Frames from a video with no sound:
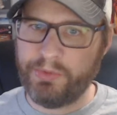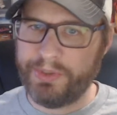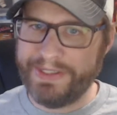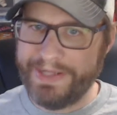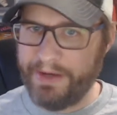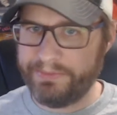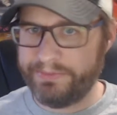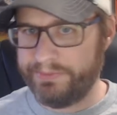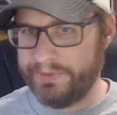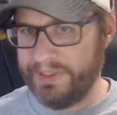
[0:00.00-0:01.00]
get out
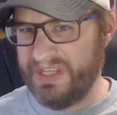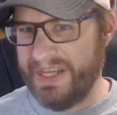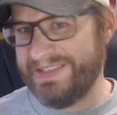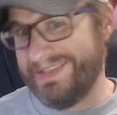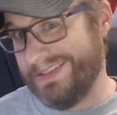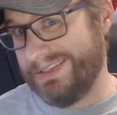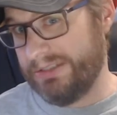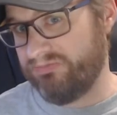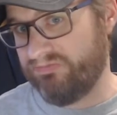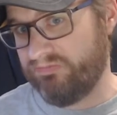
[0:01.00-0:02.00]
in like 6.
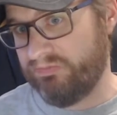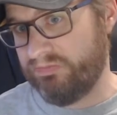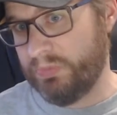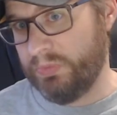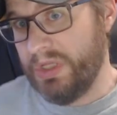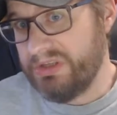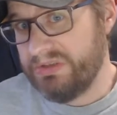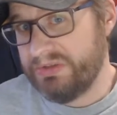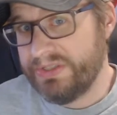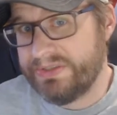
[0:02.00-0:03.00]

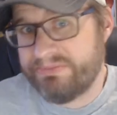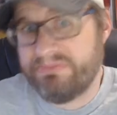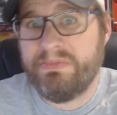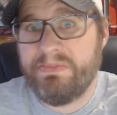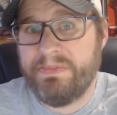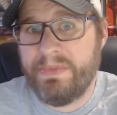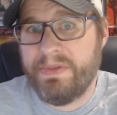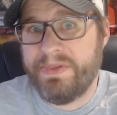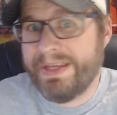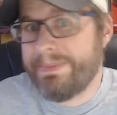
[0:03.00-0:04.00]
Just
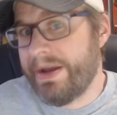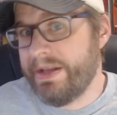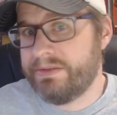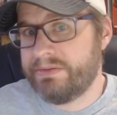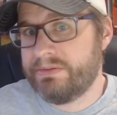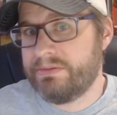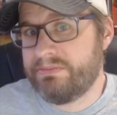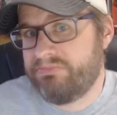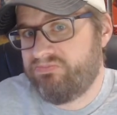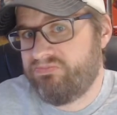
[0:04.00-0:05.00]
think about it.
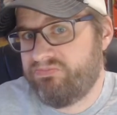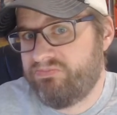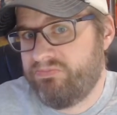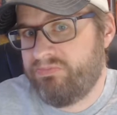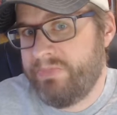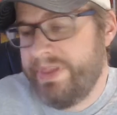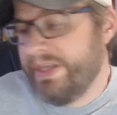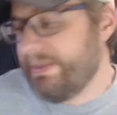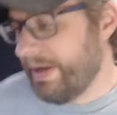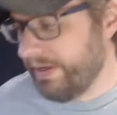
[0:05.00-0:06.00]
Think
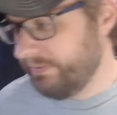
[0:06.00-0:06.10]
about it.